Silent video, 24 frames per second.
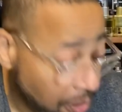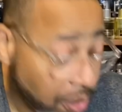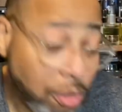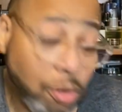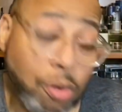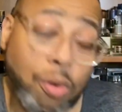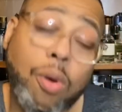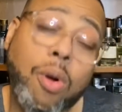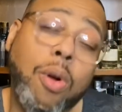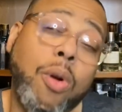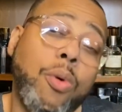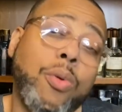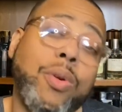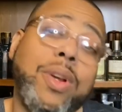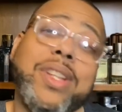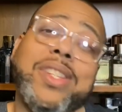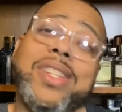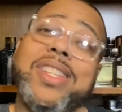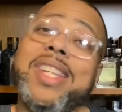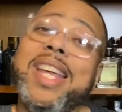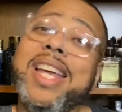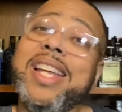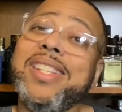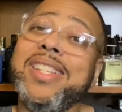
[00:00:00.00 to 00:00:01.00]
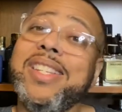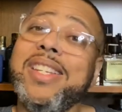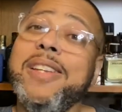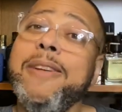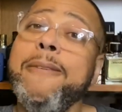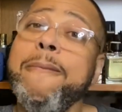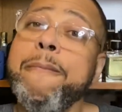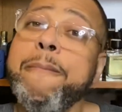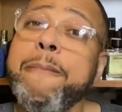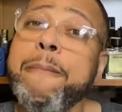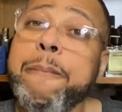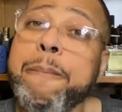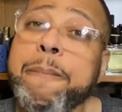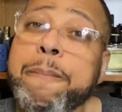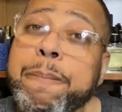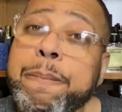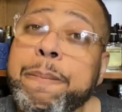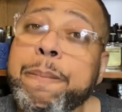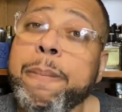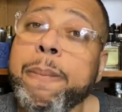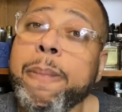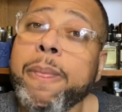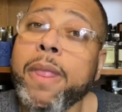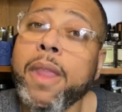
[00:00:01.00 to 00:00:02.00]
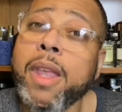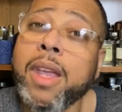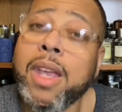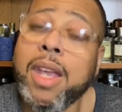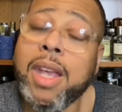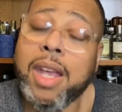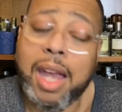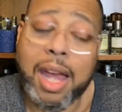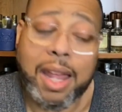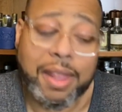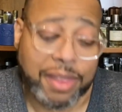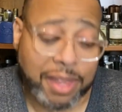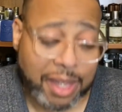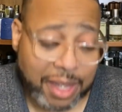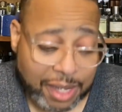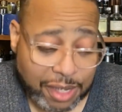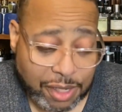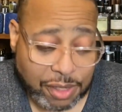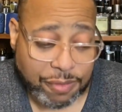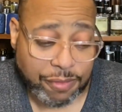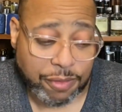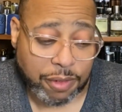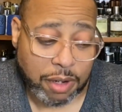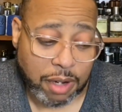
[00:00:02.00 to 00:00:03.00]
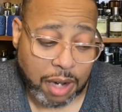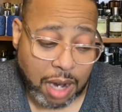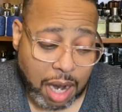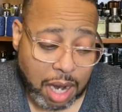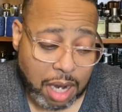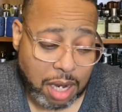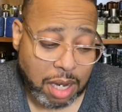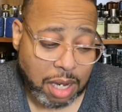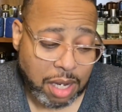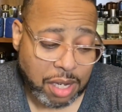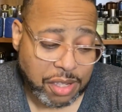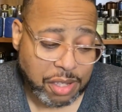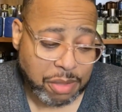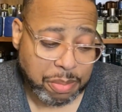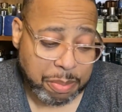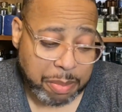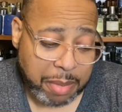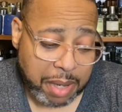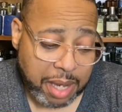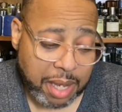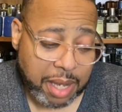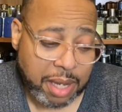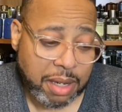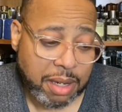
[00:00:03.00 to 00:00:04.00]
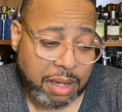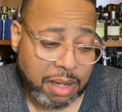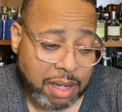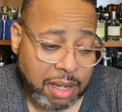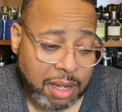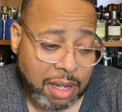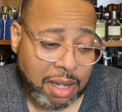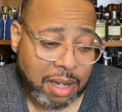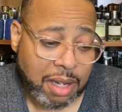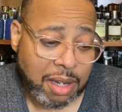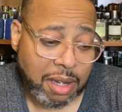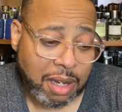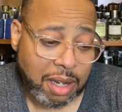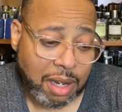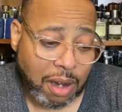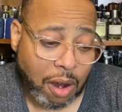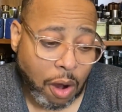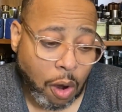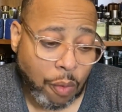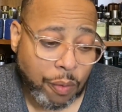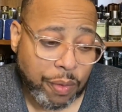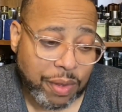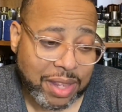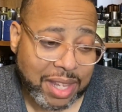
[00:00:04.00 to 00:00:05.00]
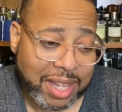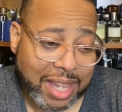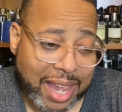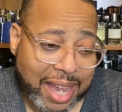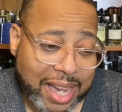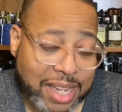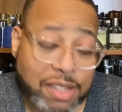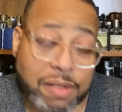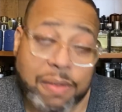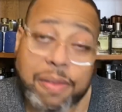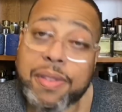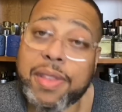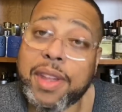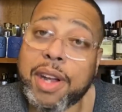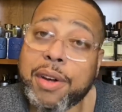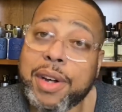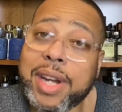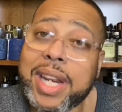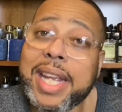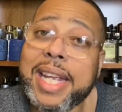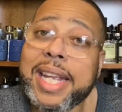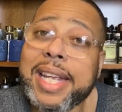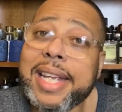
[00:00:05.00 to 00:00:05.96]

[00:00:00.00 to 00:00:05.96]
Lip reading: grown and sexy. I think it's for us men over the age of 30.